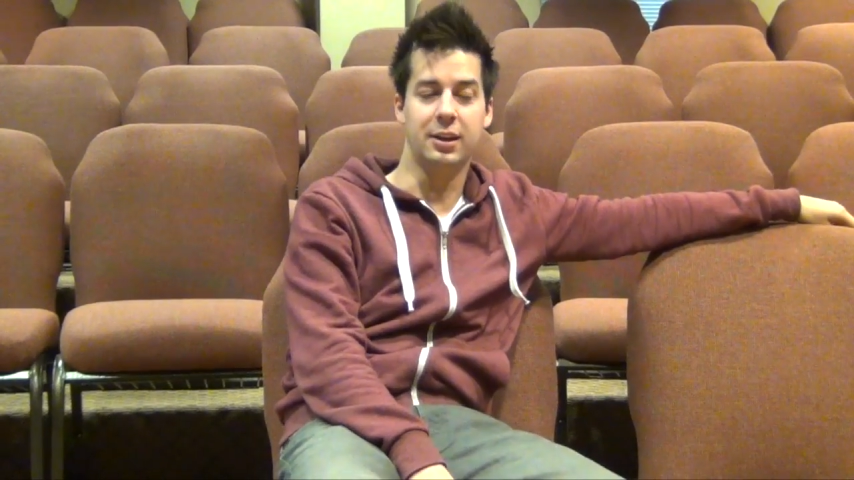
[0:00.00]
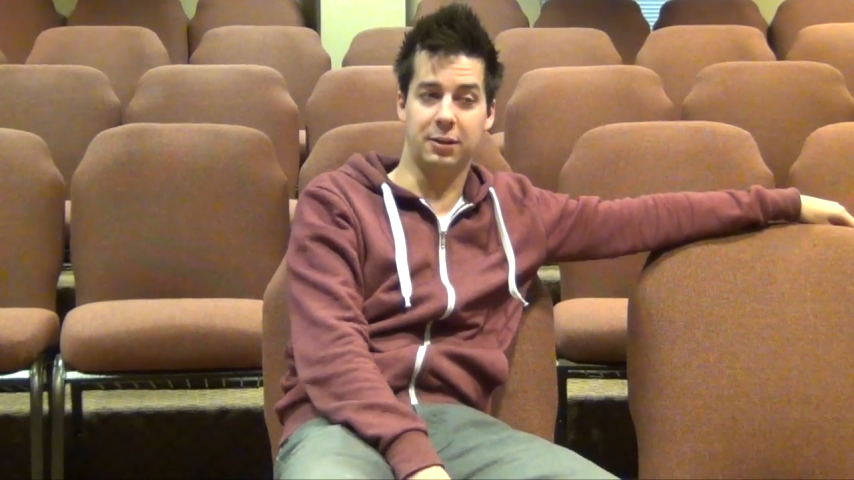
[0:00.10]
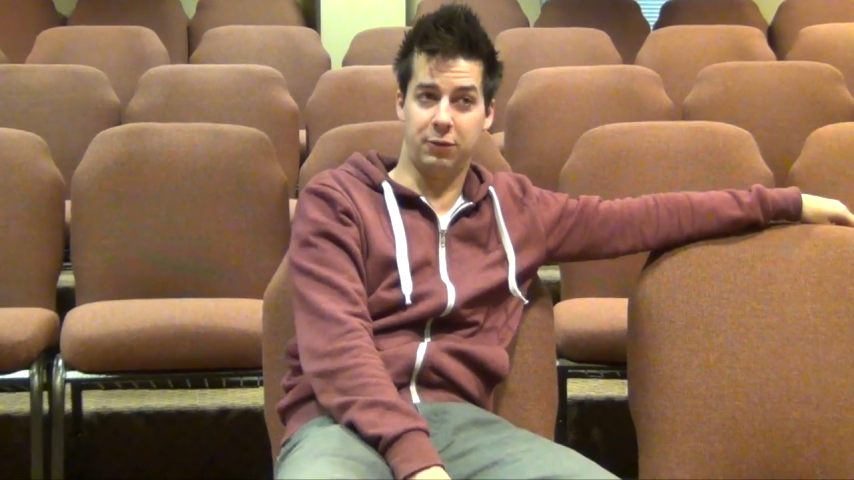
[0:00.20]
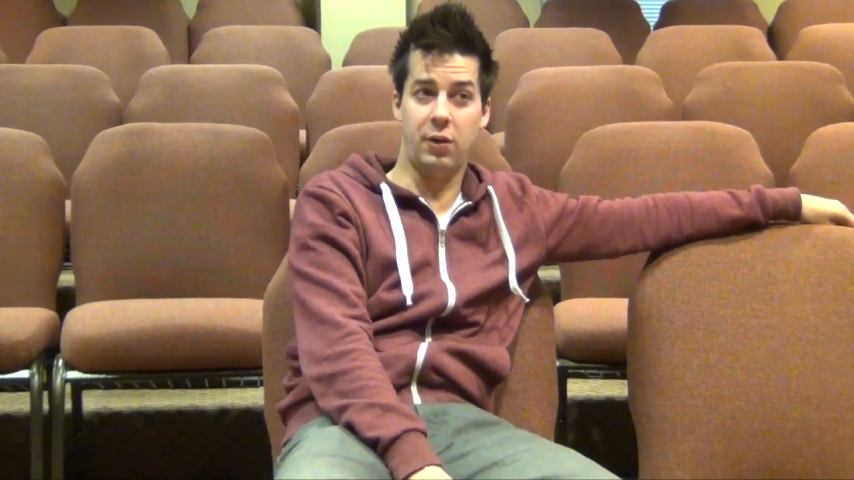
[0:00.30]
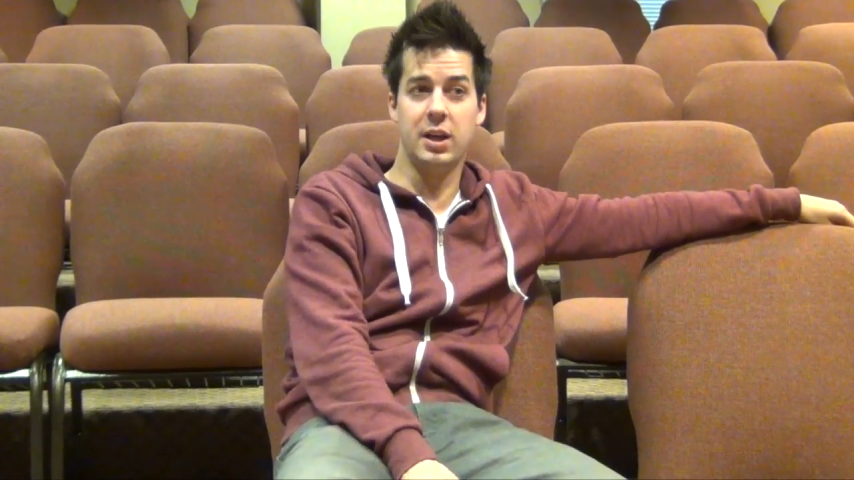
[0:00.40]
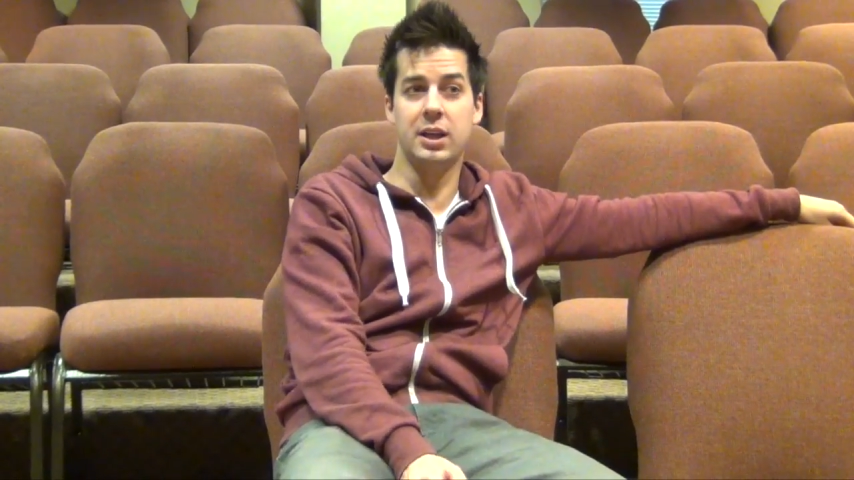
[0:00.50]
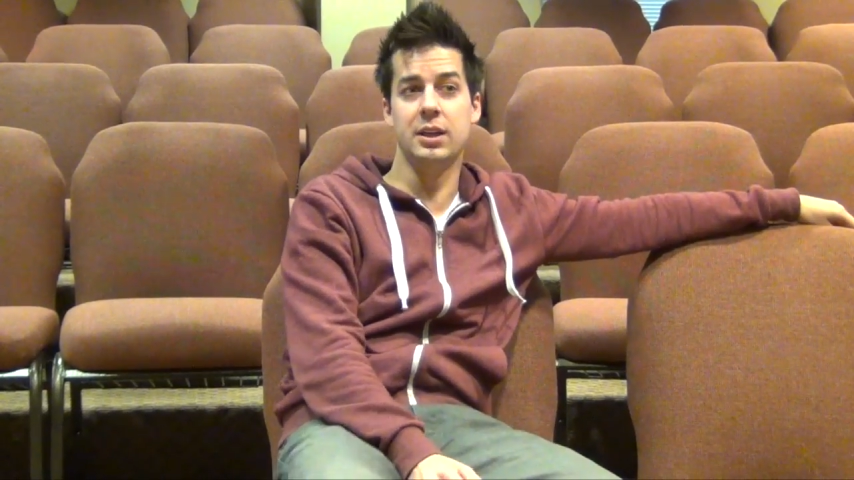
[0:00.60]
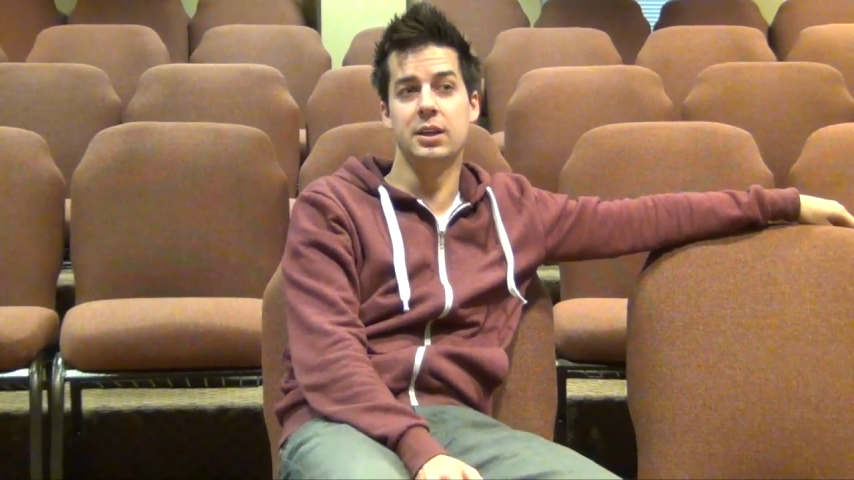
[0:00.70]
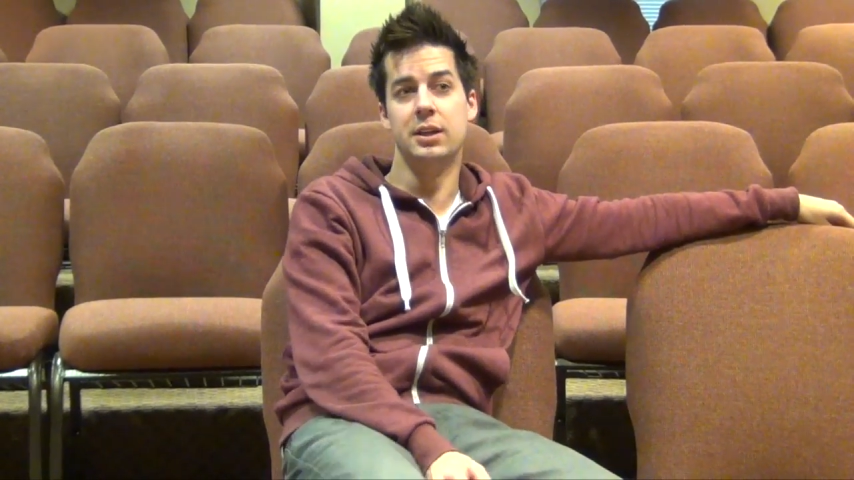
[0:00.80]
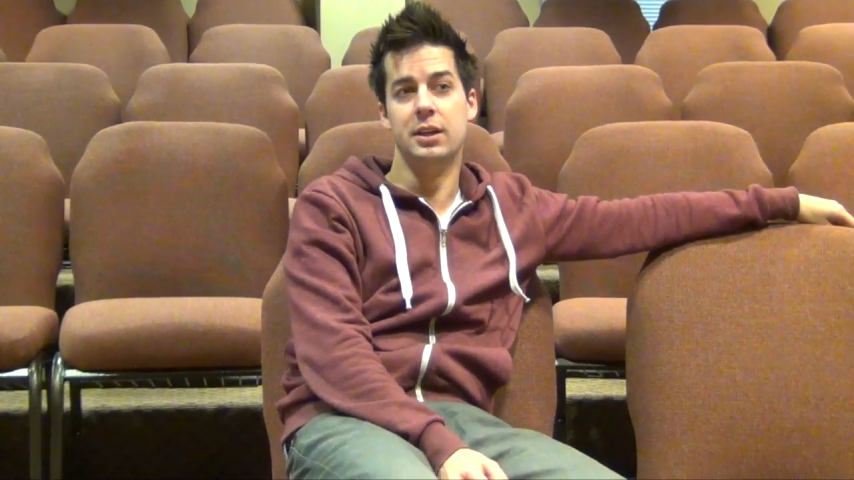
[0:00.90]
And it's funny
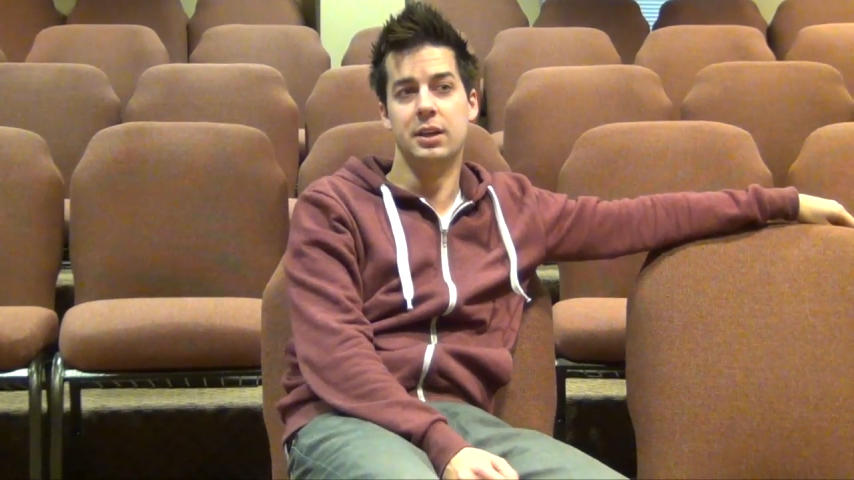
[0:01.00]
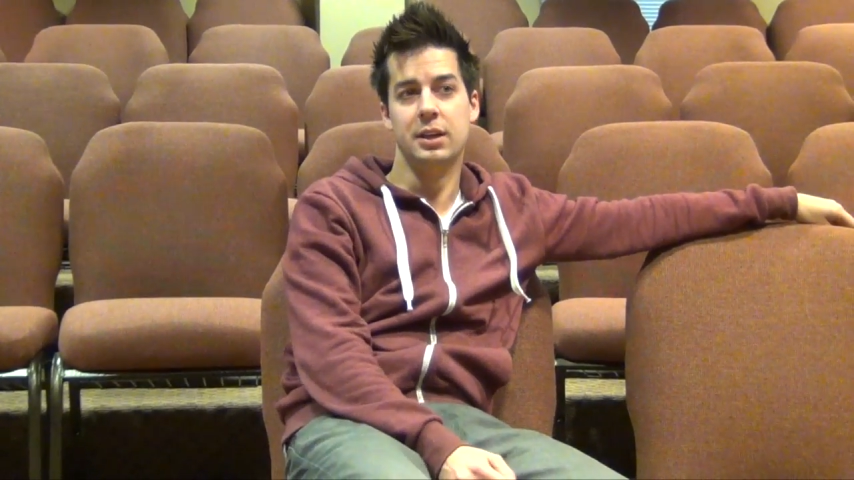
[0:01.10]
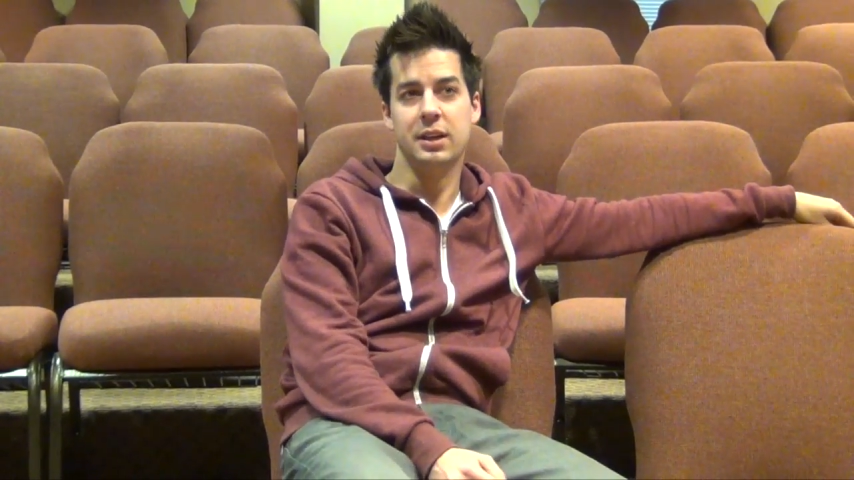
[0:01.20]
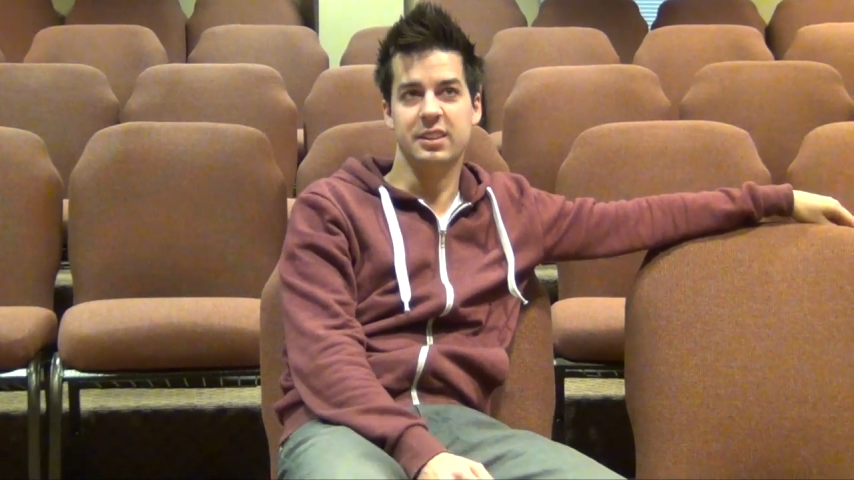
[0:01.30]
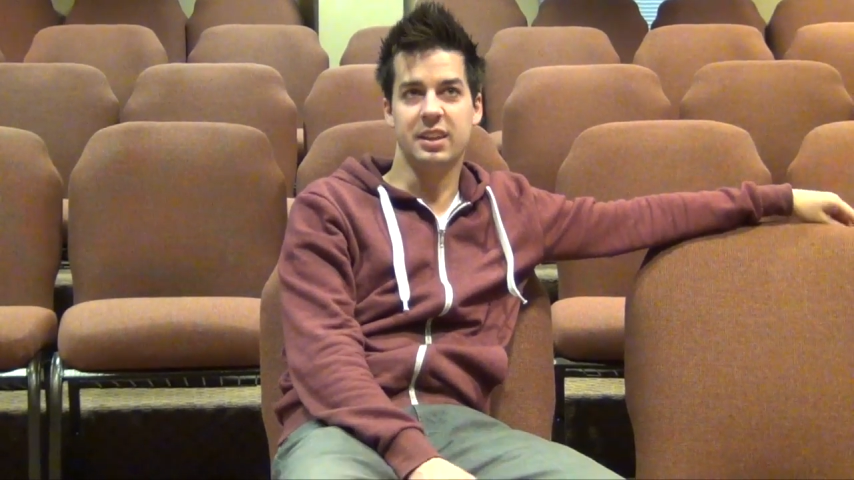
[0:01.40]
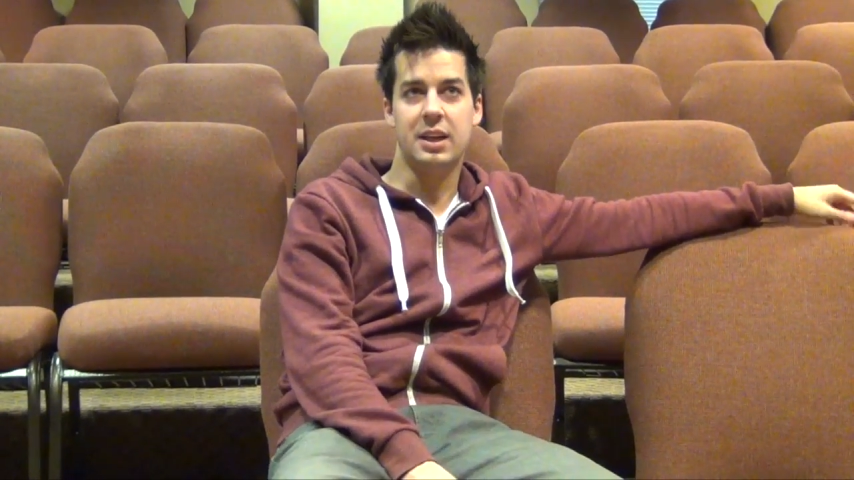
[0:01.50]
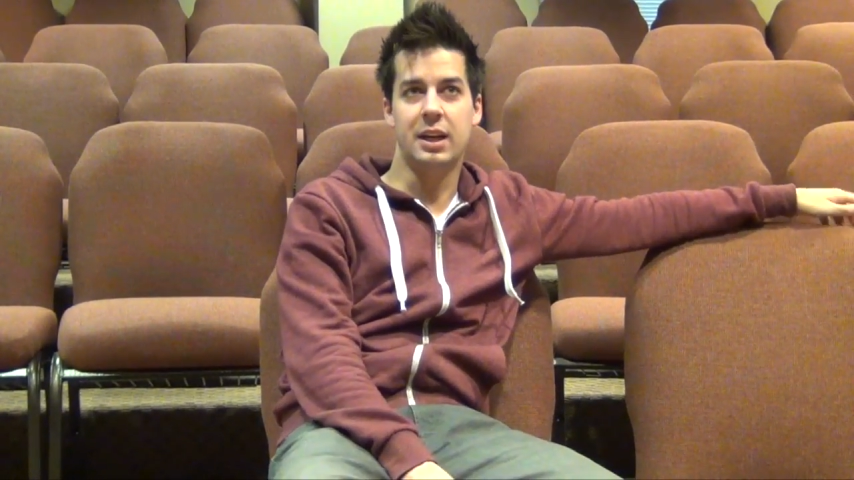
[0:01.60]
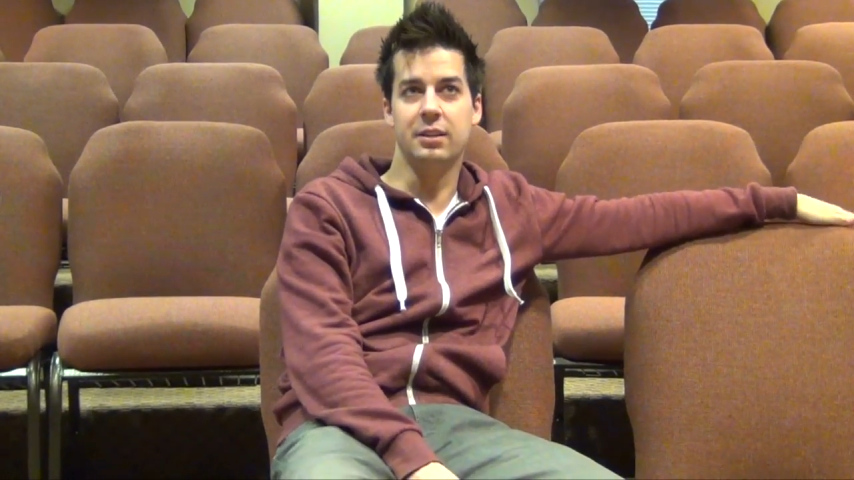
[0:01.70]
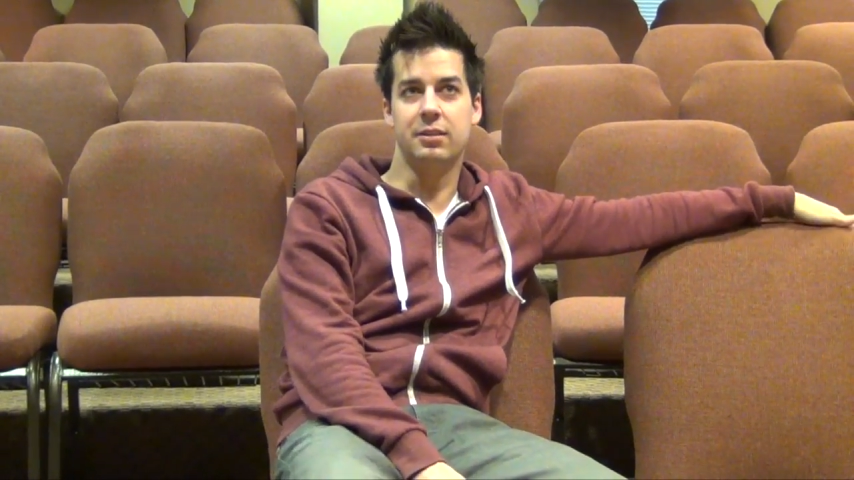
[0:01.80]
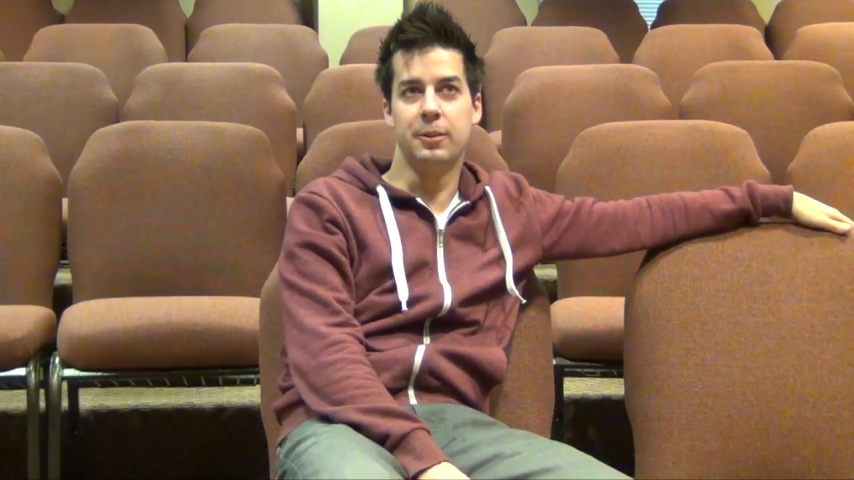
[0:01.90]
because it
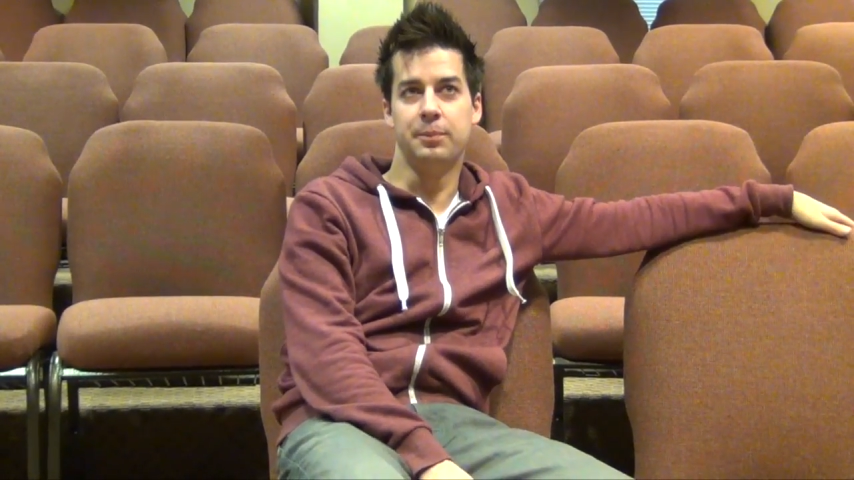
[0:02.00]
kind of,